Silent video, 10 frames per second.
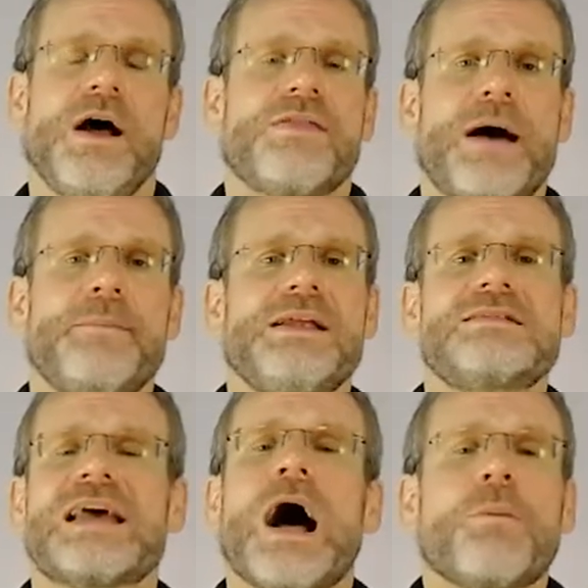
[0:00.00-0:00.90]
That
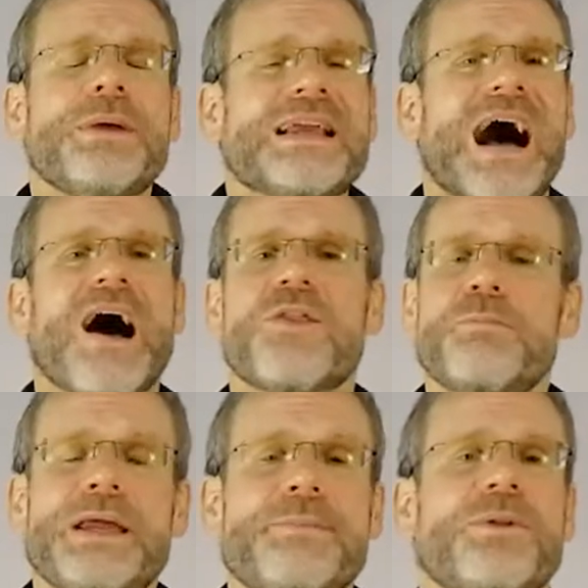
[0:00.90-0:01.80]
means helping other
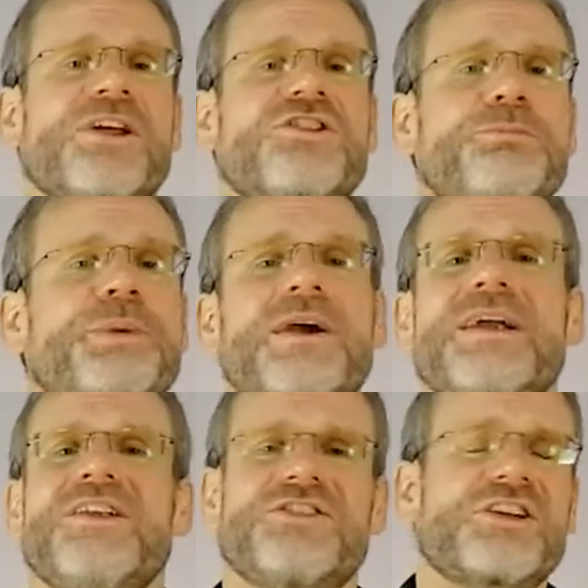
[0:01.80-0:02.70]
people
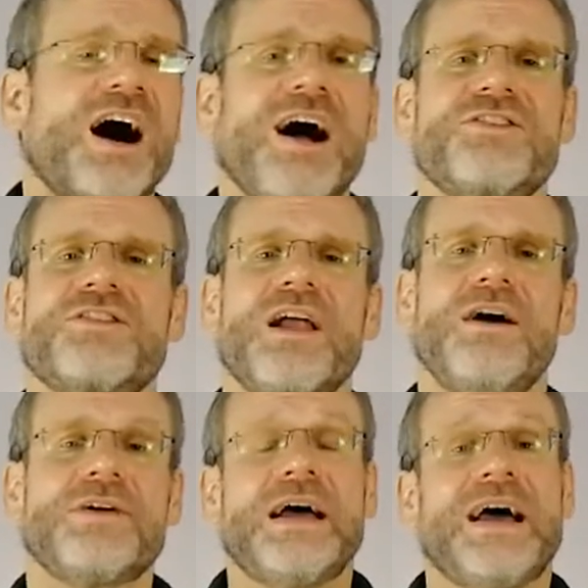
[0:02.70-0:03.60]
experience God's
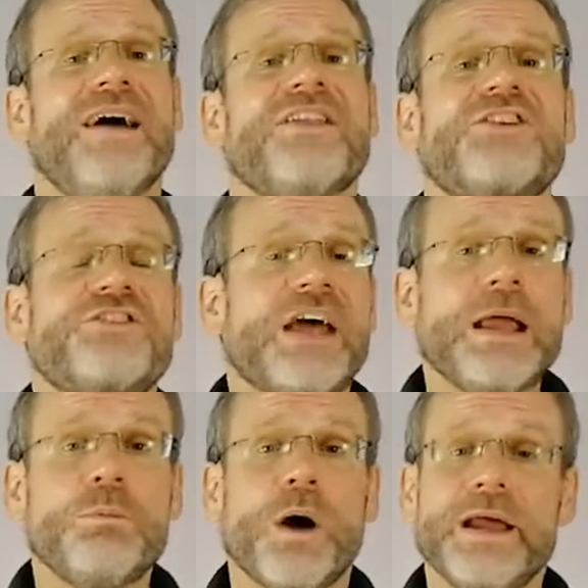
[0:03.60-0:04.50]
love in the
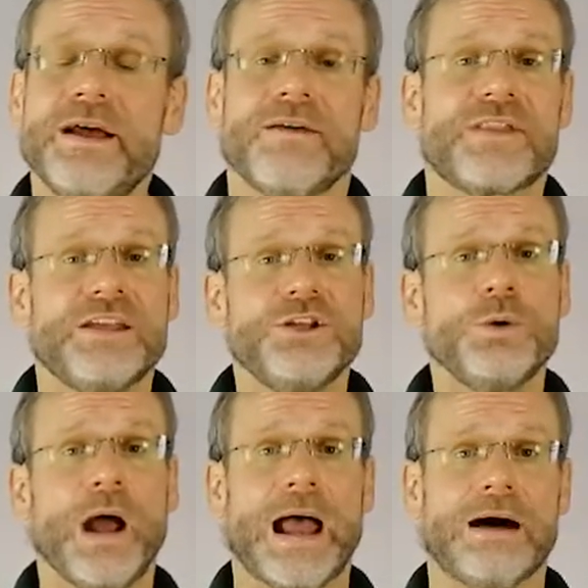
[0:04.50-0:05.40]
same way that you
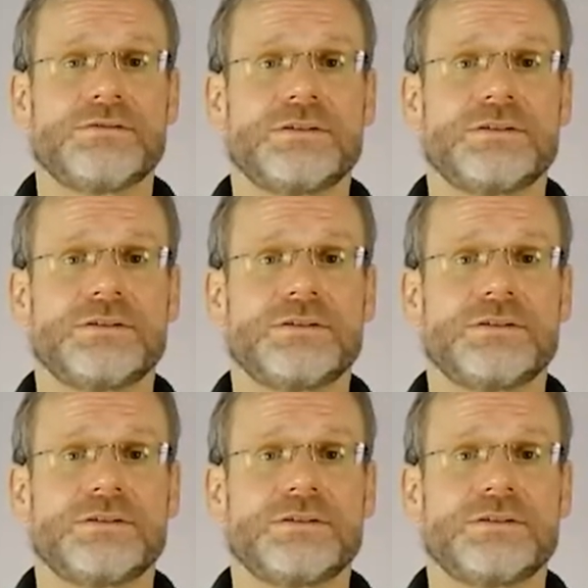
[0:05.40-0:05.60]
have.